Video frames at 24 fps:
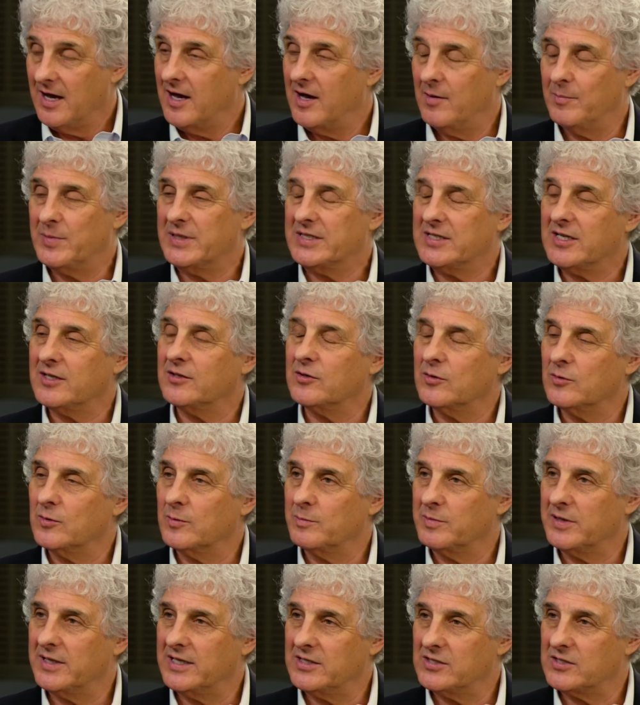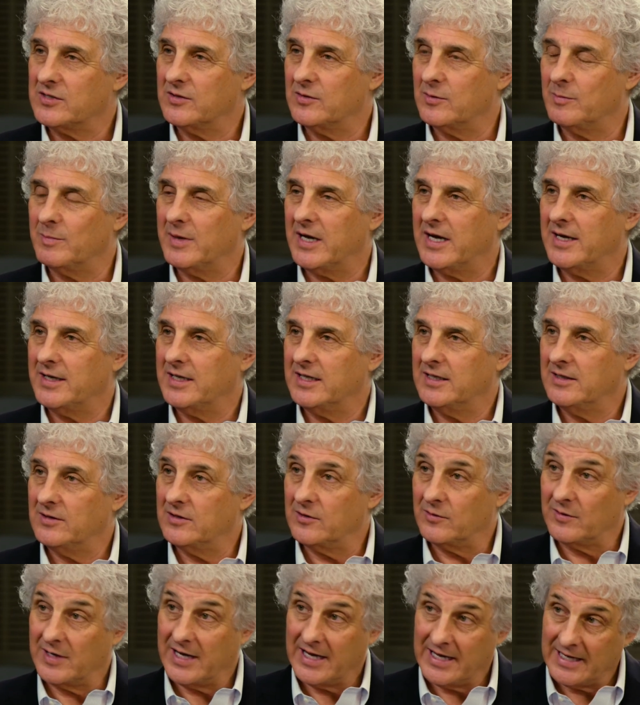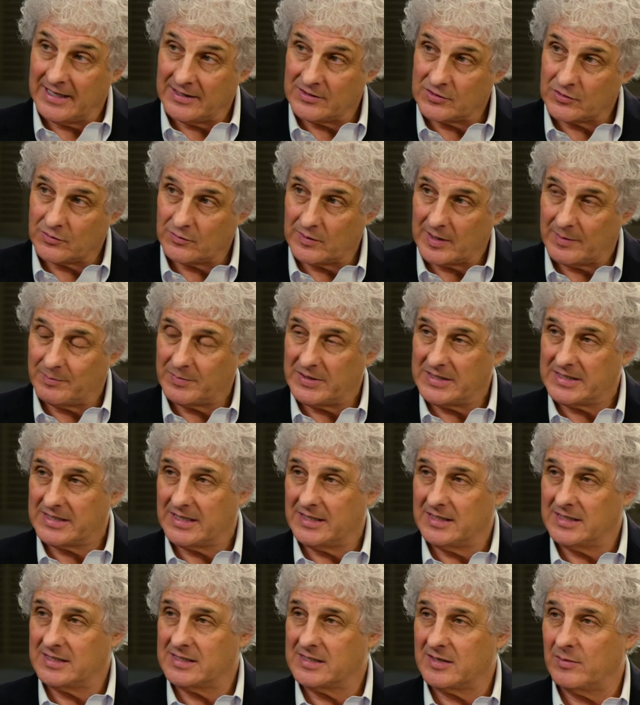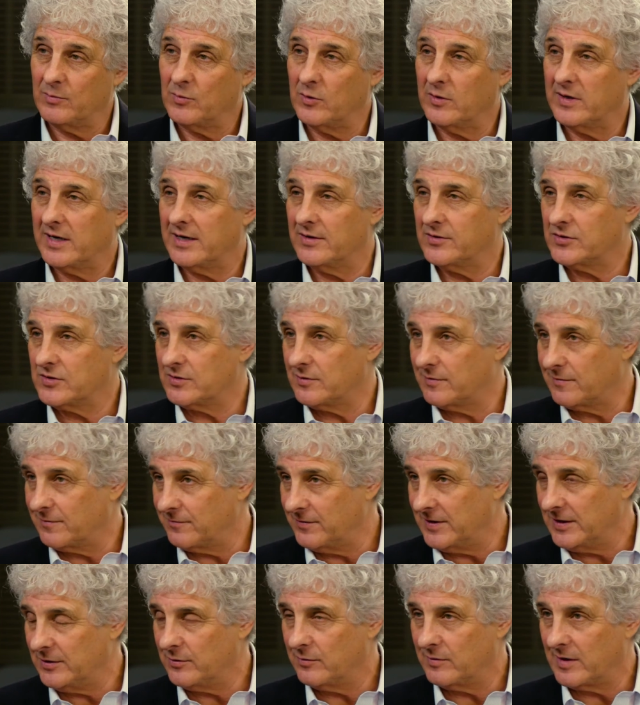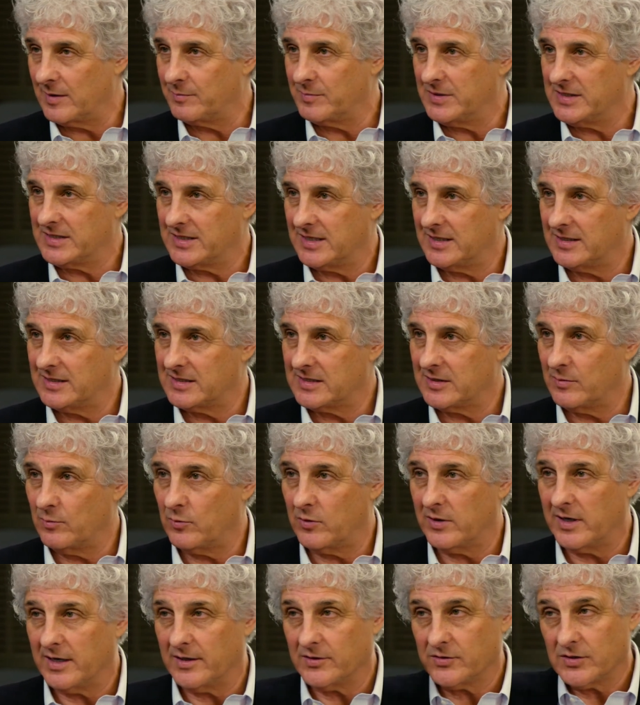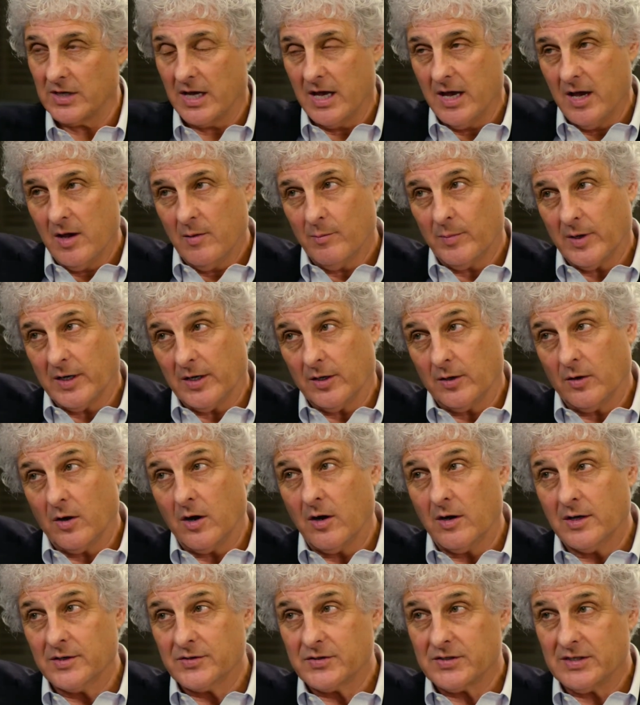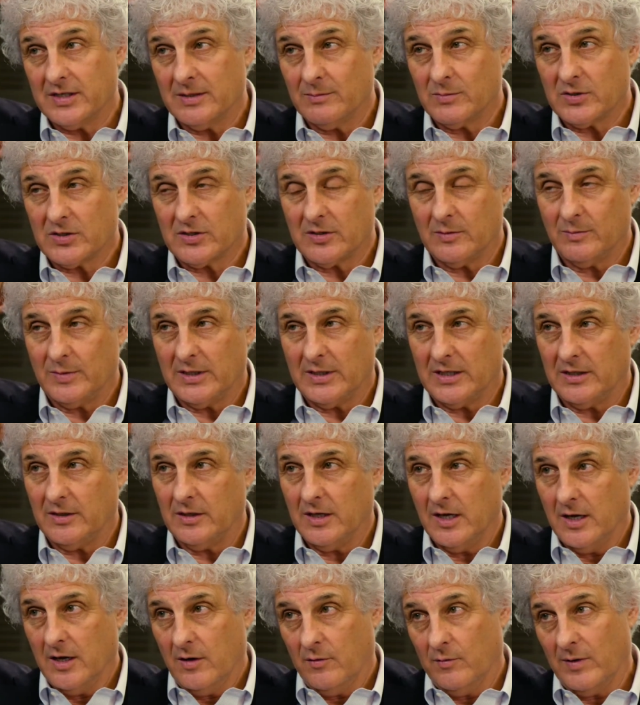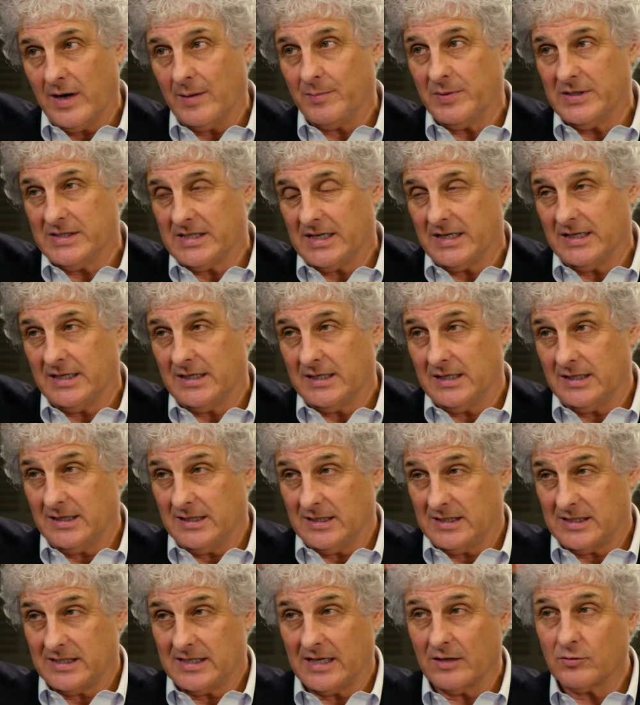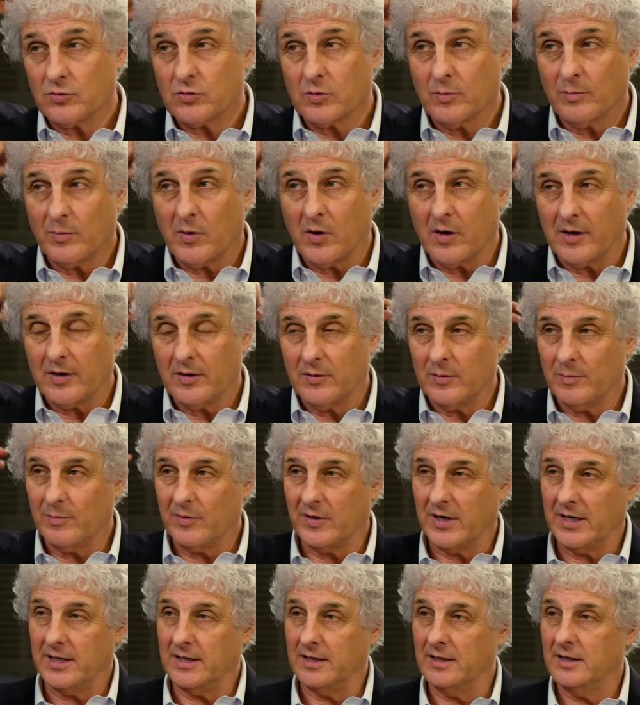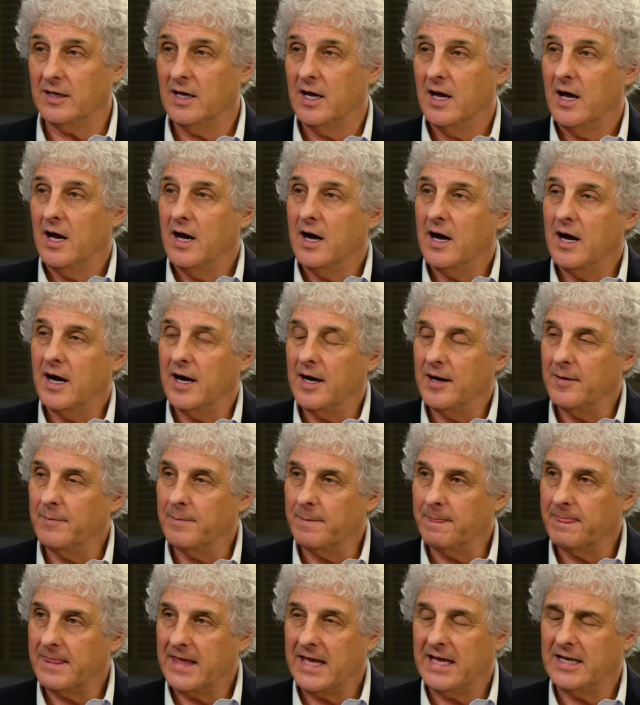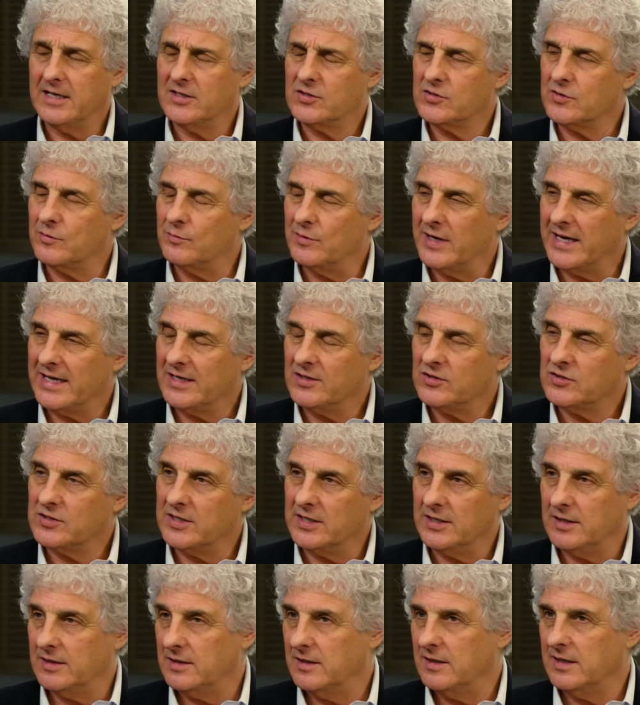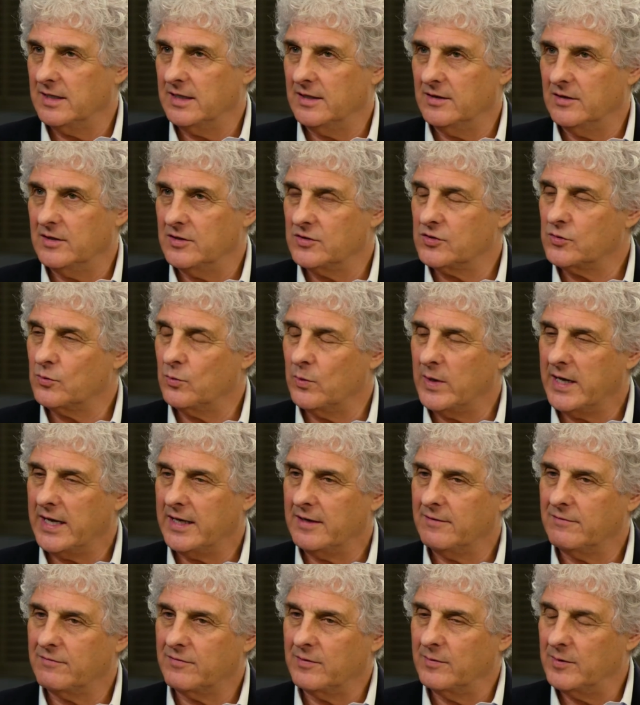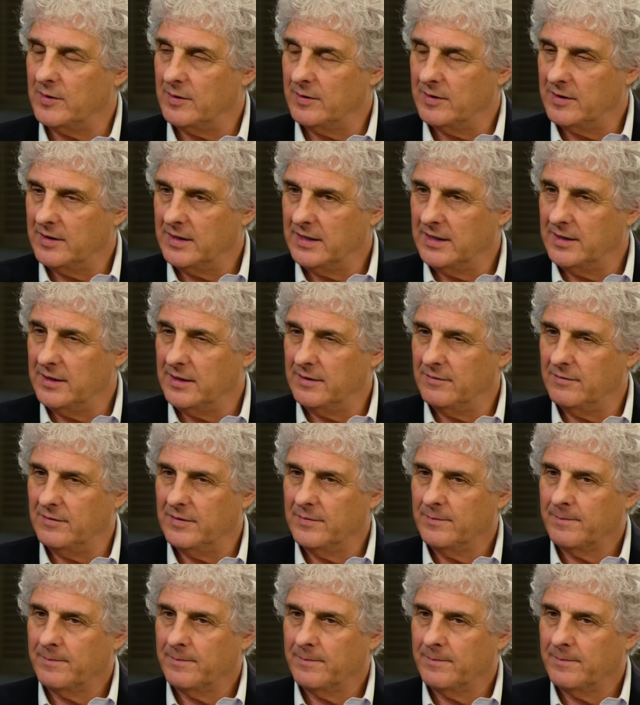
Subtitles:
a particular place of their body, their hands are represented somewhere else, their feet are represented somewhere else, but it all seems to be represented in the central part of the brain, and it's arranged in this way in a